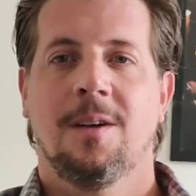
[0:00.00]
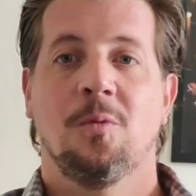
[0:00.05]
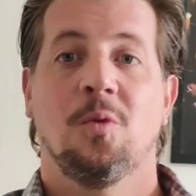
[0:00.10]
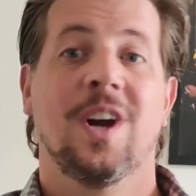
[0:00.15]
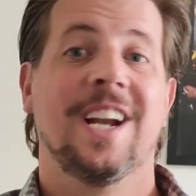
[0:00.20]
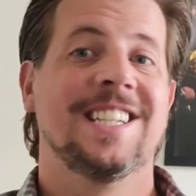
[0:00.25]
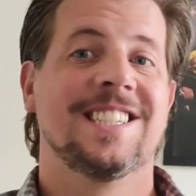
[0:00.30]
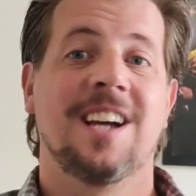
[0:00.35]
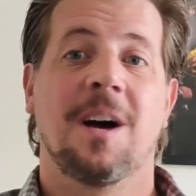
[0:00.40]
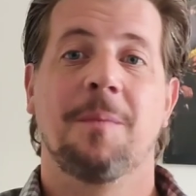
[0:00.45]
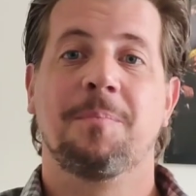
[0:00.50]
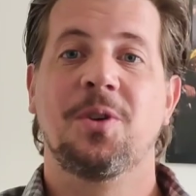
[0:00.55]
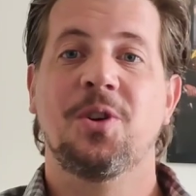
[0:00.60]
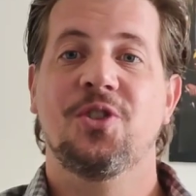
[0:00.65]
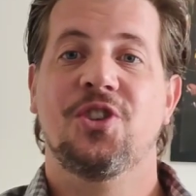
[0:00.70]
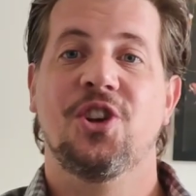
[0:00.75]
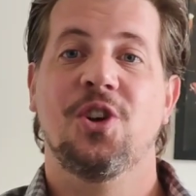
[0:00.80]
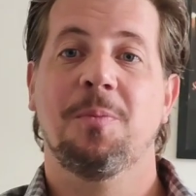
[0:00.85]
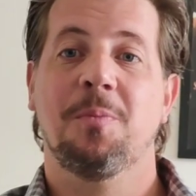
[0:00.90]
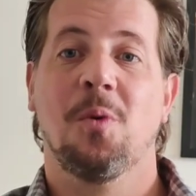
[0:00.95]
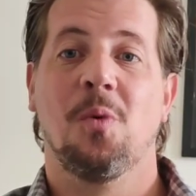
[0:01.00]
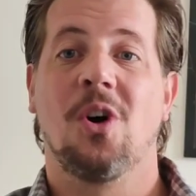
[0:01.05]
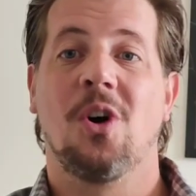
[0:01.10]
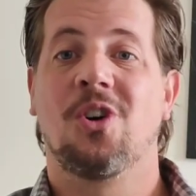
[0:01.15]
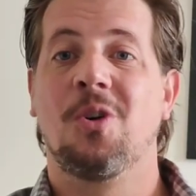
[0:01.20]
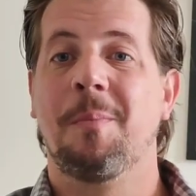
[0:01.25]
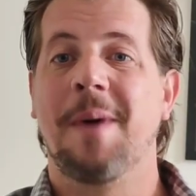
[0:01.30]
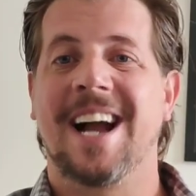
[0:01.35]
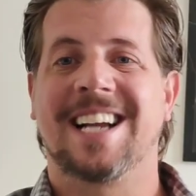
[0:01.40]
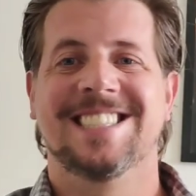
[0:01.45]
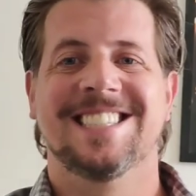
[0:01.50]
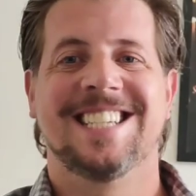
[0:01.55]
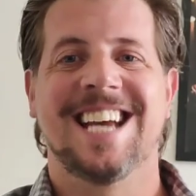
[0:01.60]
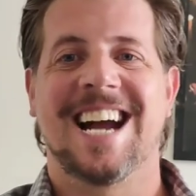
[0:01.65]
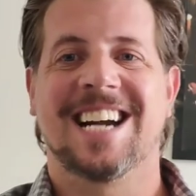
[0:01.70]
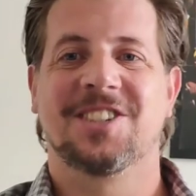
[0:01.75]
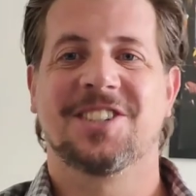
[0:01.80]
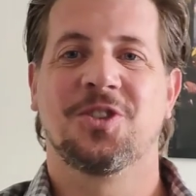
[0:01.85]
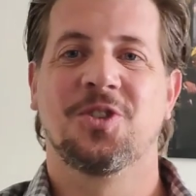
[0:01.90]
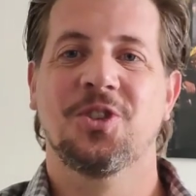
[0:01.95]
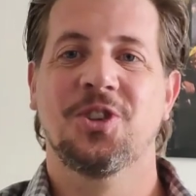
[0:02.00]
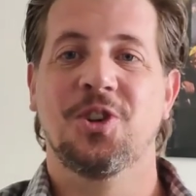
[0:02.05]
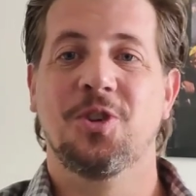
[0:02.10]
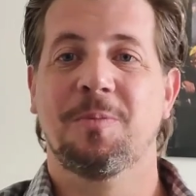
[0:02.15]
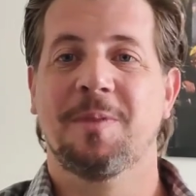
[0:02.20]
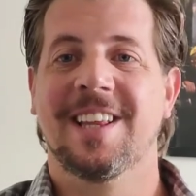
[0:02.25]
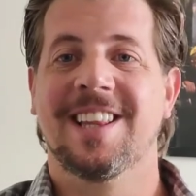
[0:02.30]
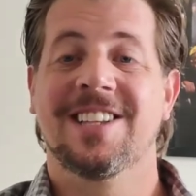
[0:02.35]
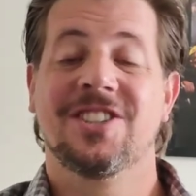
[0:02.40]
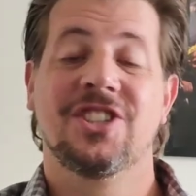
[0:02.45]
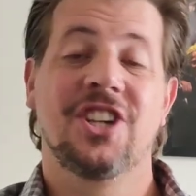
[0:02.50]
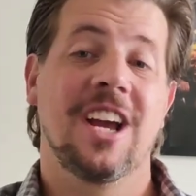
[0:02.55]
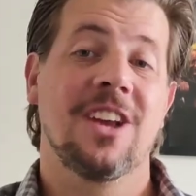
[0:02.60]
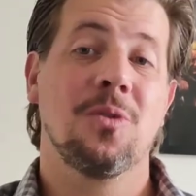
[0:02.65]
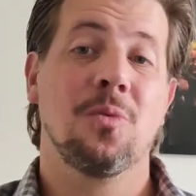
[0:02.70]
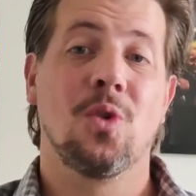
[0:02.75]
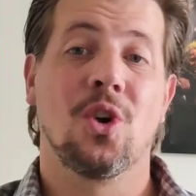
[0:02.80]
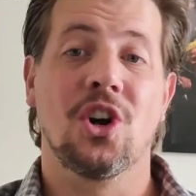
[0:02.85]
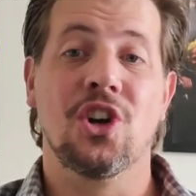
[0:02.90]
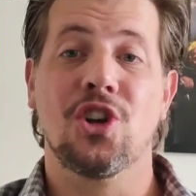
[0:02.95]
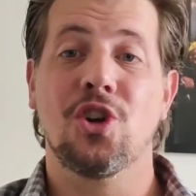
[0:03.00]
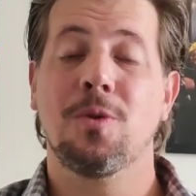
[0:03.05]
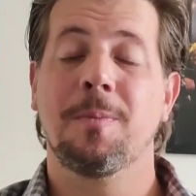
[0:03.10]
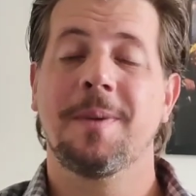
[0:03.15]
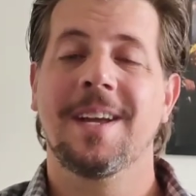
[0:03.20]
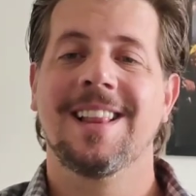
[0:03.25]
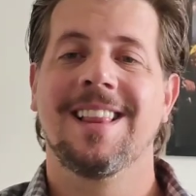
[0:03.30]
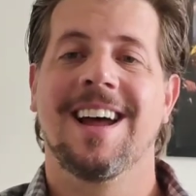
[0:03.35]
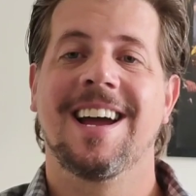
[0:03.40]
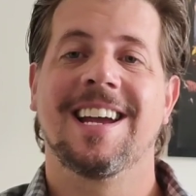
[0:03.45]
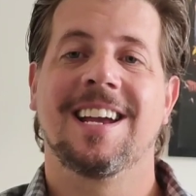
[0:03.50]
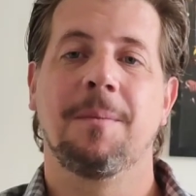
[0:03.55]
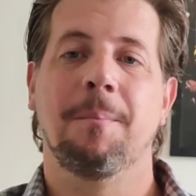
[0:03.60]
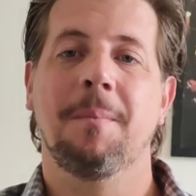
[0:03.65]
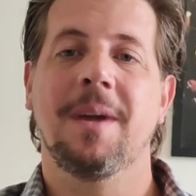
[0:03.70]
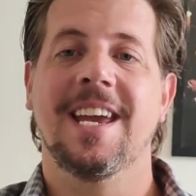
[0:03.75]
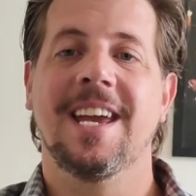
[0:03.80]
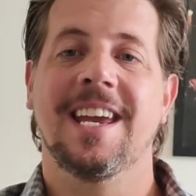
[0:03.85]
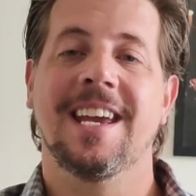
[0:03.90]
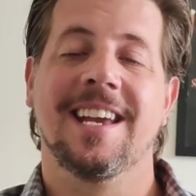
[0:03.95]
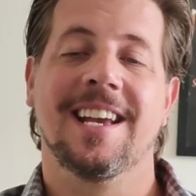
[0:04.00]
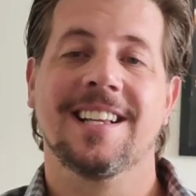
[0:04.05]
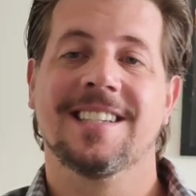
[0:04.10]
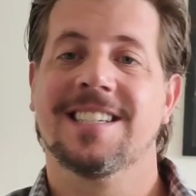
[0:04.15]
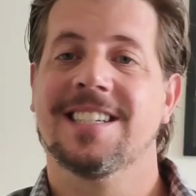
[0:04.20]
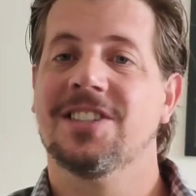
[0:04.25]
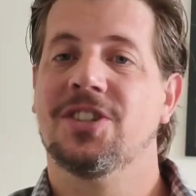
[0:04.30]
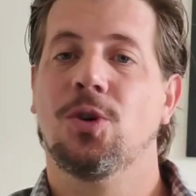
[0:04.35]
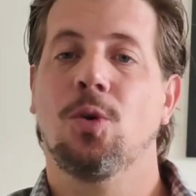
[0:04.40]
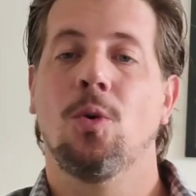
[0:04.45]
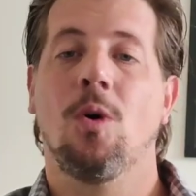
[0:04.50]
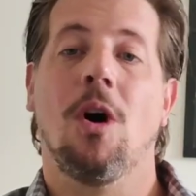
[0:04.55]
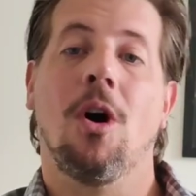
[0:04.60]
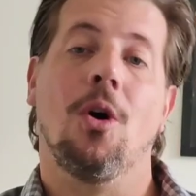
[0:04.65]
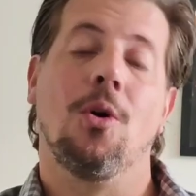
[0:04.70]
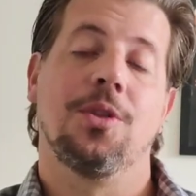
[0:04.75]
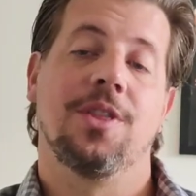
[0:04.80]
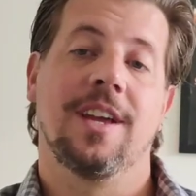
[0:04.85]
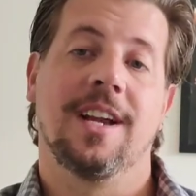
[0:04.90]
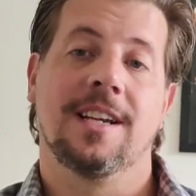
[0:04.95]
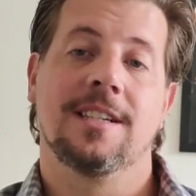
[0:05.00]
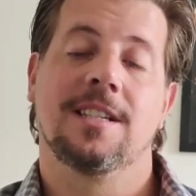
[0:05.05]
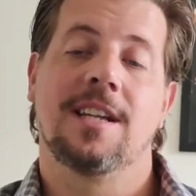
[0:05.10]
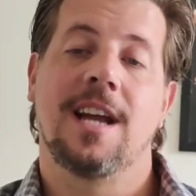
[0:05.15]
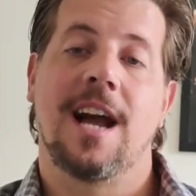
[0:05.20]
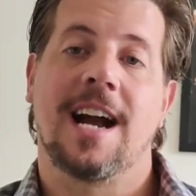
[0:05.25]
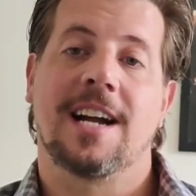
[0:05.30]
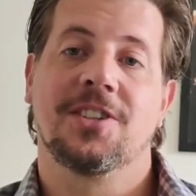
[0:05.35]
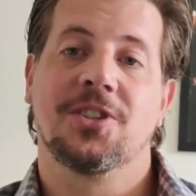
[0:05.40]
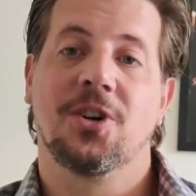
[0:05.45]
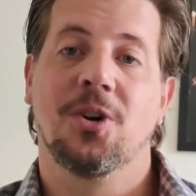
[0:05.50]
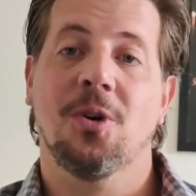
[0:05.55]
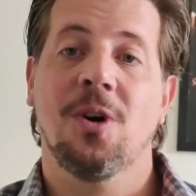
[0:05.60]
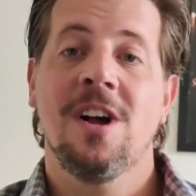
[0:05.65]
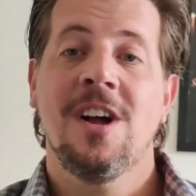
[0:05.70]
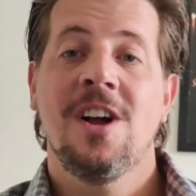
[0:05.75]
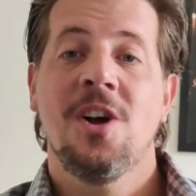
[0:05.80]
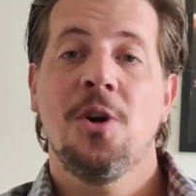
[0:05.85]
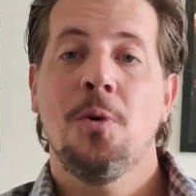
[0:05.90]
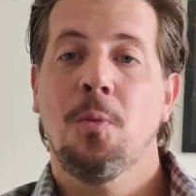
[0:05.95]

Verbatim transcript: What is up, YouTube, and welcome back to Tactical Newbie, the channel where a newbie like me gets into all things tactical.